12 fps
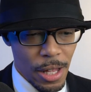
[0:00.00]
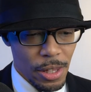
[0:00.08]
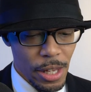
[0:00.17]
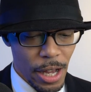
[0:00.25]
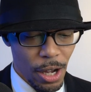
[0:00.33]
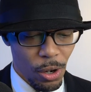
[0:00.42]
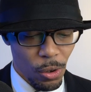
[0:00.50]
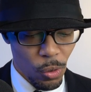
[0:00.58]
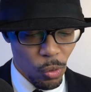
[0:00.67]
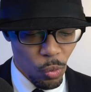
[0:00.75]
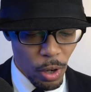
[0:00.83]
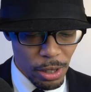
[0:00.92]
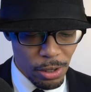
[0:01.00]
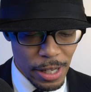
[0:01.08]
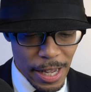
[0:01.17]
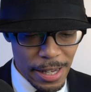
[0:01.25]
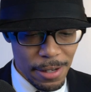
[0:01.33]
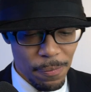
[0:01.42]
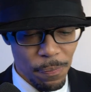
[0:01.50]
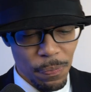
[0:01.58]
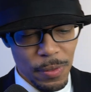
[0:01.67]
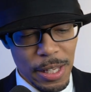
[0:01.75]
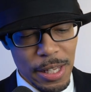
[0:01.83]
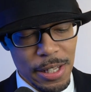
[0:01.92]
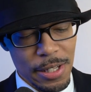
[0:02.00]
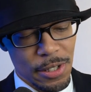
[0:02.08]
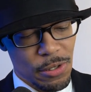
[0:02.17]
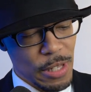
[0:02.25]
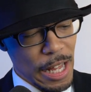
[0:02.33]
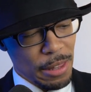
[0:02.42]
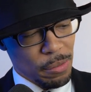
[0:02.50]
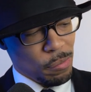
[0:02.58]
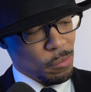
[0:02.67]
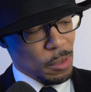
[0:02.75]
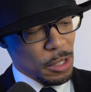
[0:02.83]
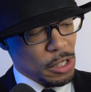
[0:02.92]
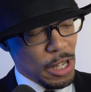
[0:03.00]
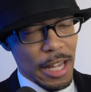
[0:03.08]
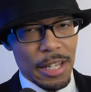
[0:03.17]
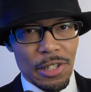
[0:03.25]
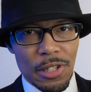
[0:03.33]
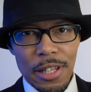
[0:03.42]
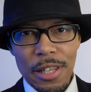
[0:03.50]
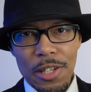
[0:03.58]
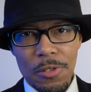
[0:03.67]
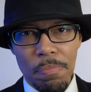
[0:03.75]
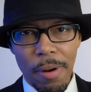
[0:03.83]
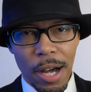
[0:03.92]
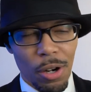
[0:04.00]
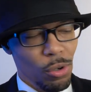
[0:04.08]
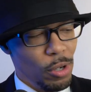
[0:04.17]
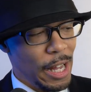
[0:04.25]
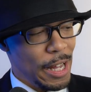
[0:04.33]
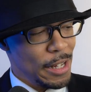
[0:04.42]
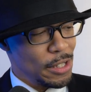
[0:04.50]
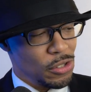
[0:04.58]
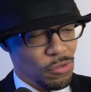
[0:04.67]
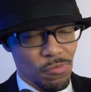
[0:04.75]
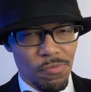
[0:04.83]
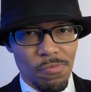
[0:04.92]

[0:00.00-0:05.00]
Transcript: Now, whether that is that the taste in this bottle has